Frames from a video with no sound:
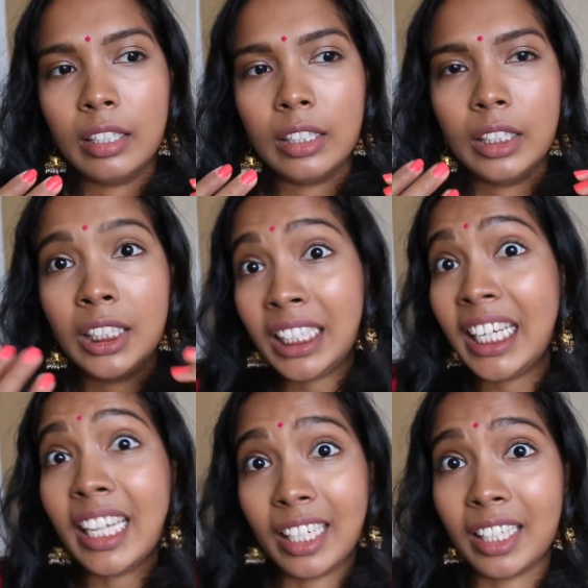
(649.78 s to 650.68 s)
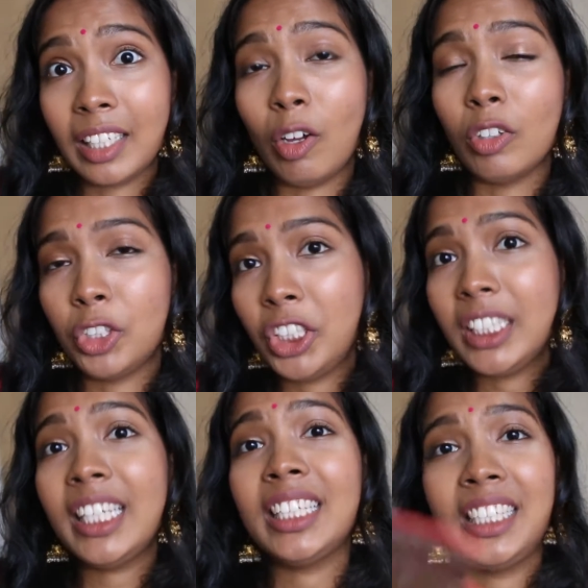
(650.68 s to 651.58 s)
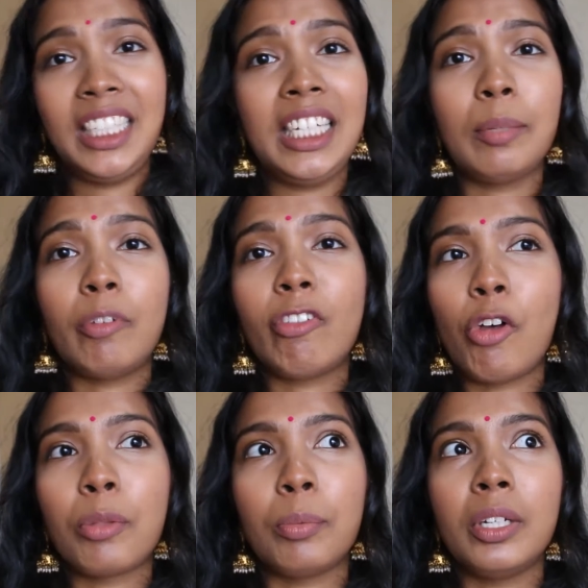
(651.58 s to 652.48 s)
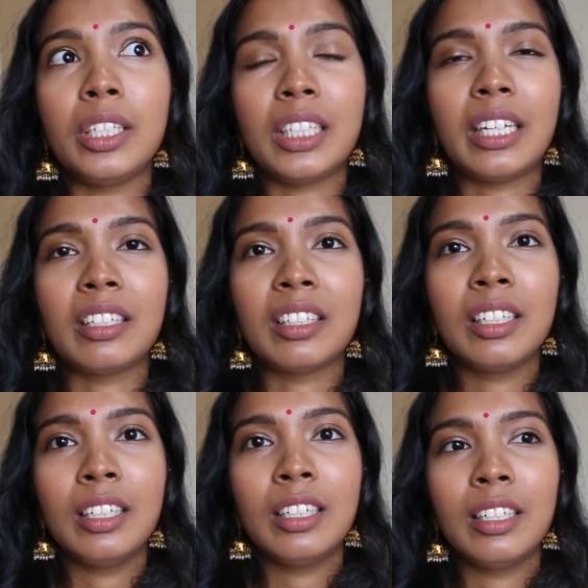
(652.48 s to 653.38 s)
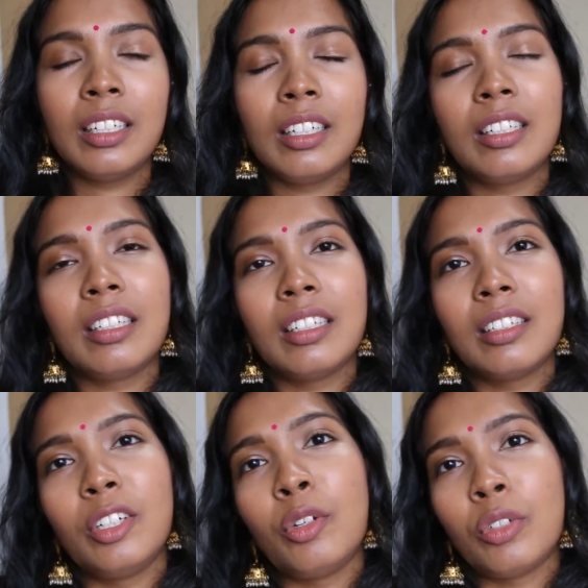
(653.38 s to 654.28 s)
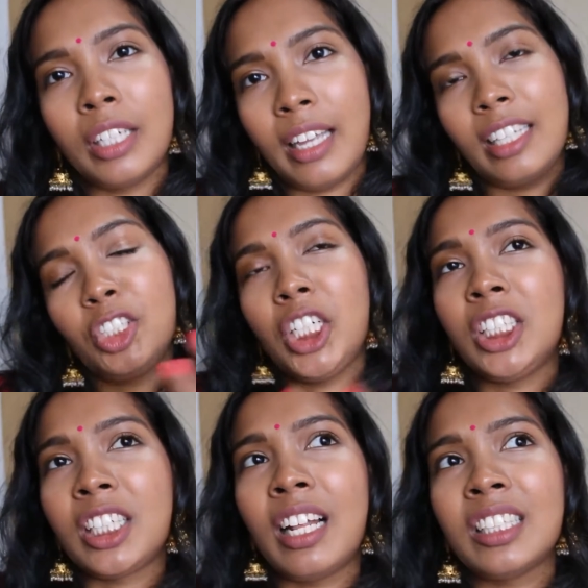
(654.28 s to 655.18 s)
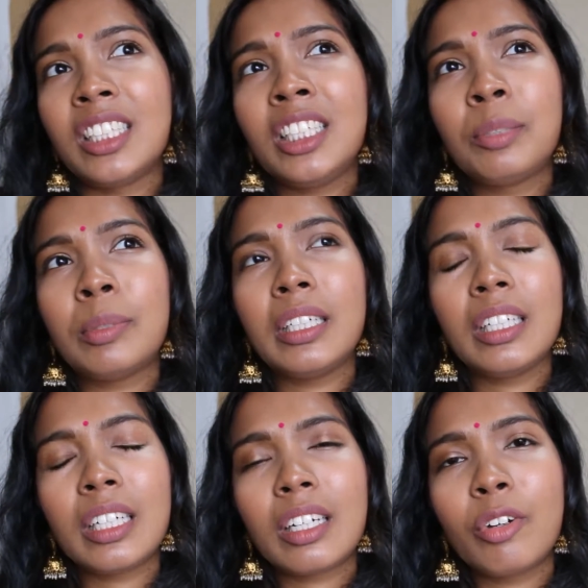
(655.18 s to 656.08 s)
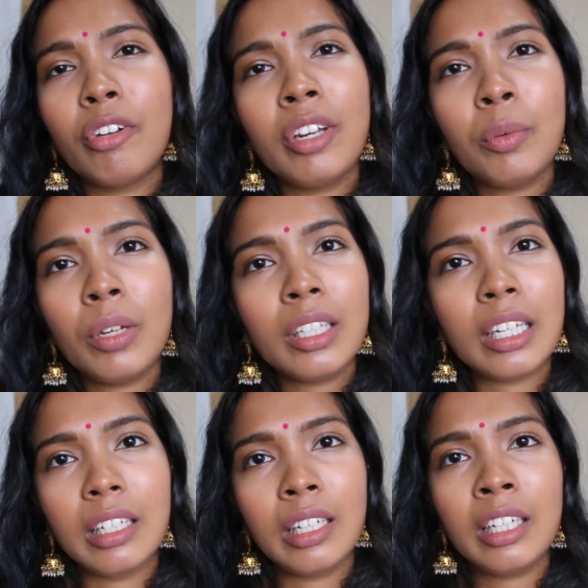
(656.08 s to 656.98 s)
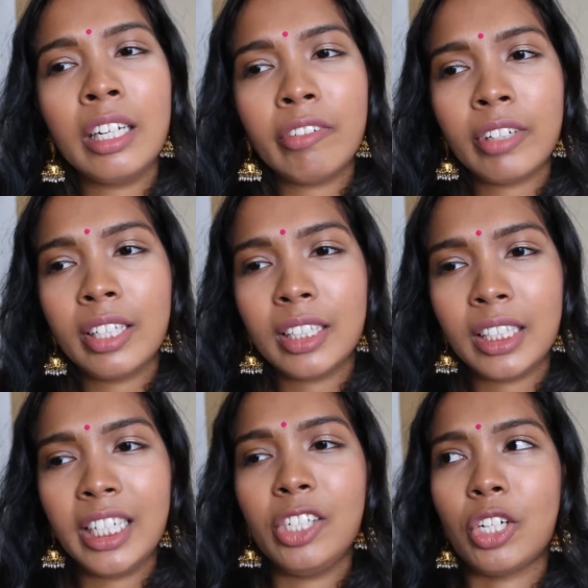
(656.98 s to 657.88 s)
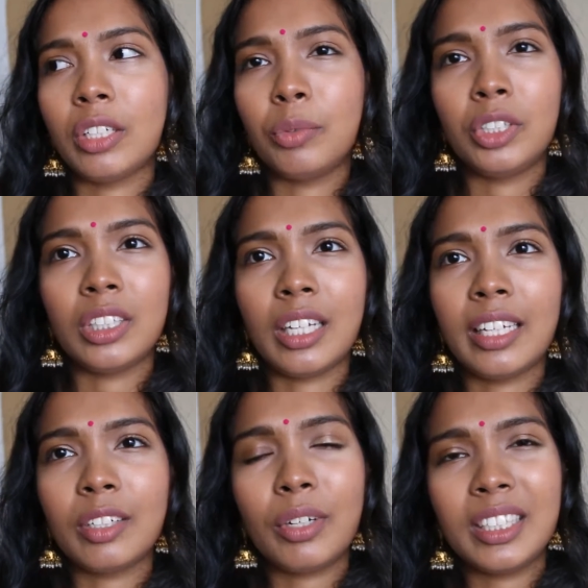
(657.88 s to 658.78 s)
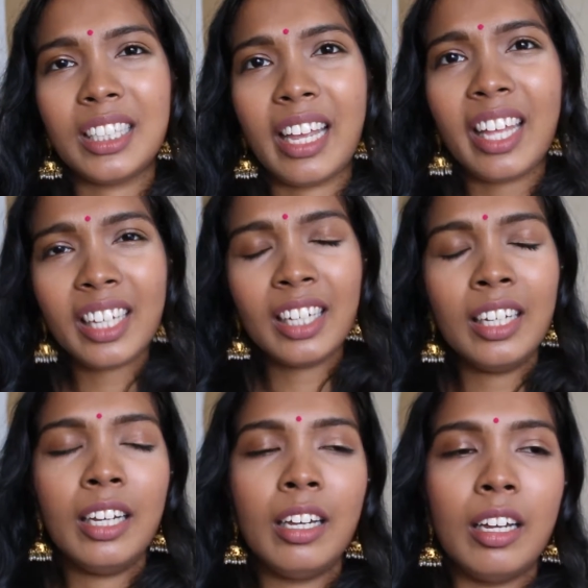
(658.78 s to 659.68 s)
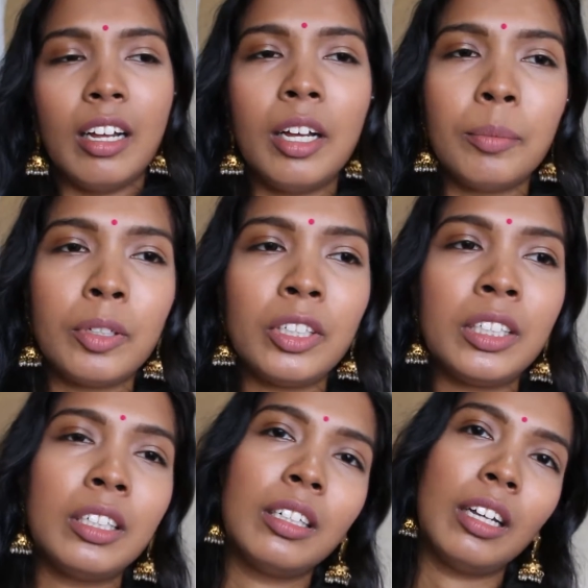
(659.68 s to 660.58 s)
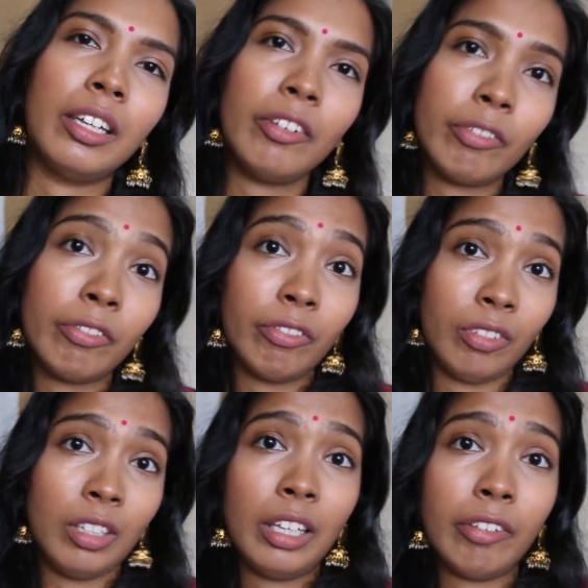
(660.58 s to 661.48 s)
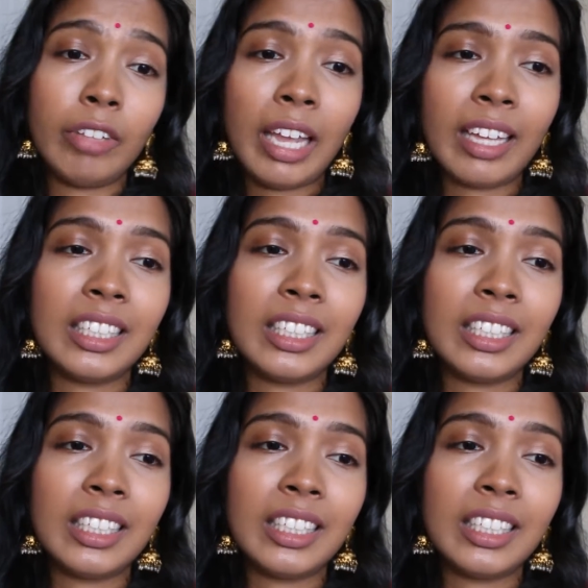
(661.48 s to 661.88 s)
see her, or she did see the fourth prince, and you know, they exchanged glances. But in the Korean one, they didn't even see each other, which is like quite sad, because if they had